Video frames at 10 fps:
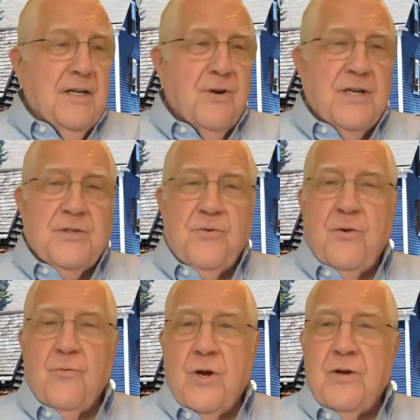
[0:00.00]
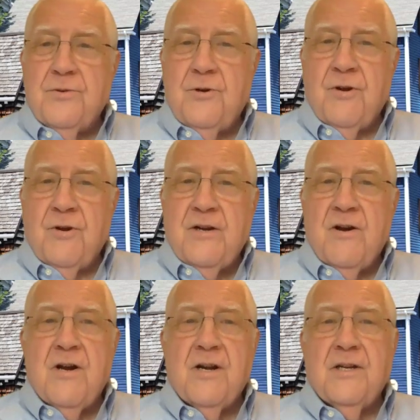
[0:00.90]
transfer of wealth going
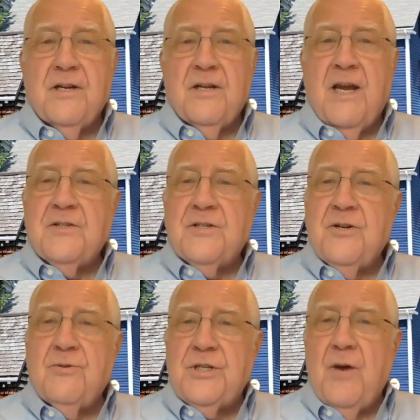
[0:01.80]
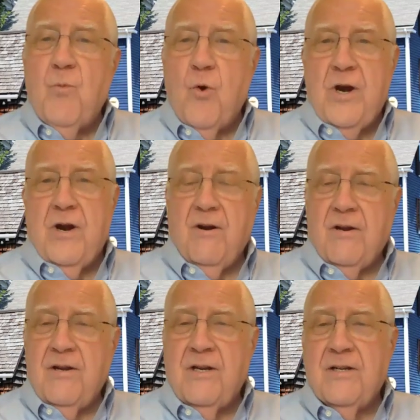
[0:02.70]
on, and it has to go somewhere.
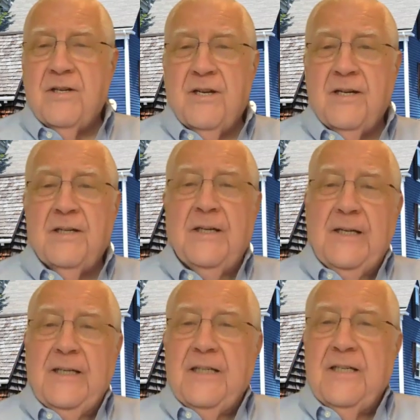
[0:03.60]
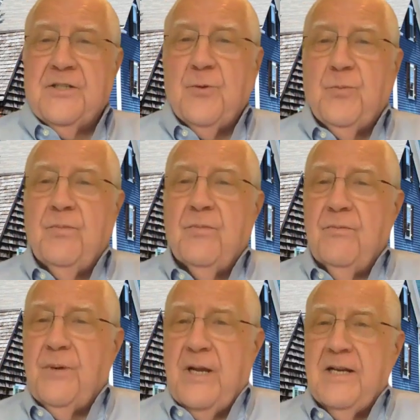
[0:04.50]
And uh, so
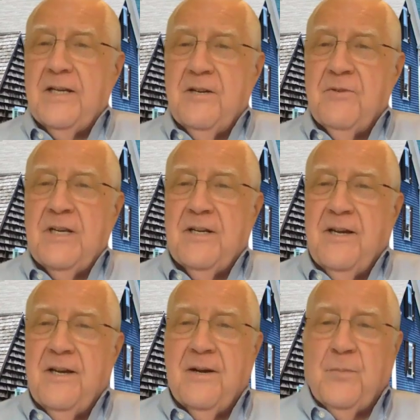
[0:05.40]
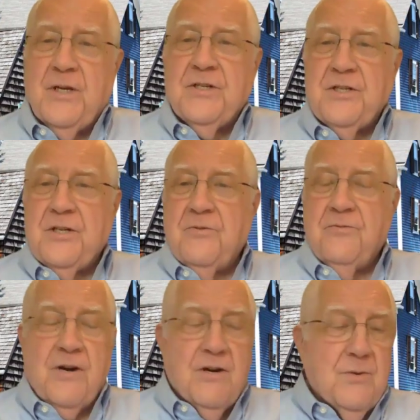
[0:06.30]
planned giving uh, plays in a
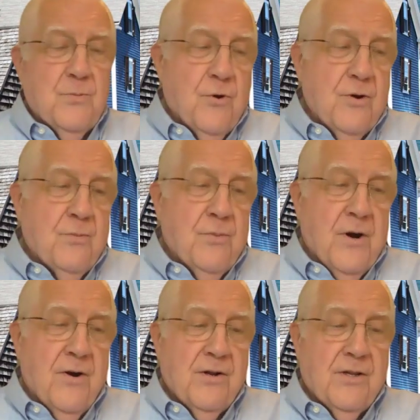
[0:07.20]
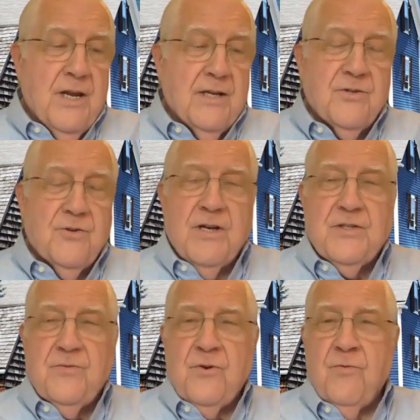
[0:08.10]
very important part in that
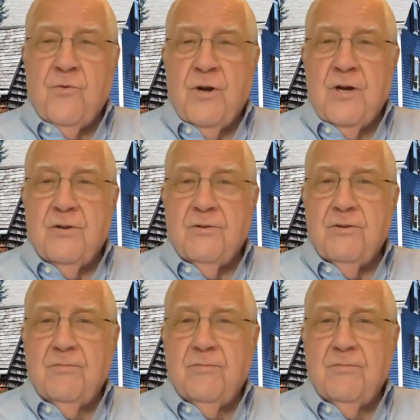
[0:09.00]
transfer of wealth.